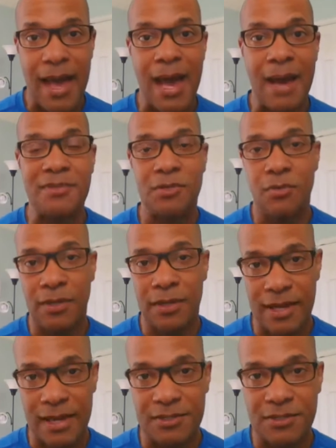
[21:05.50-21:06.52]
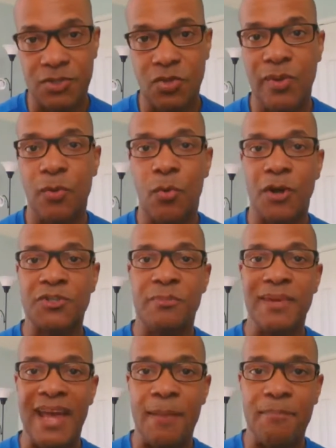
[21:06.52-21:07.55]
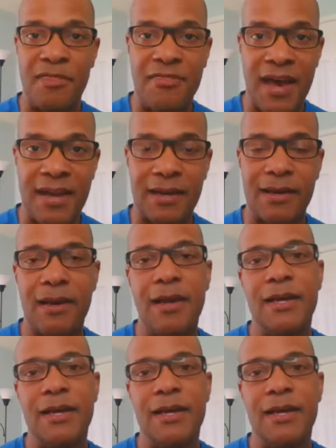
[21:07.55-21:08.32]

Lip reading: Absolutely yes. Do we work to be empathetic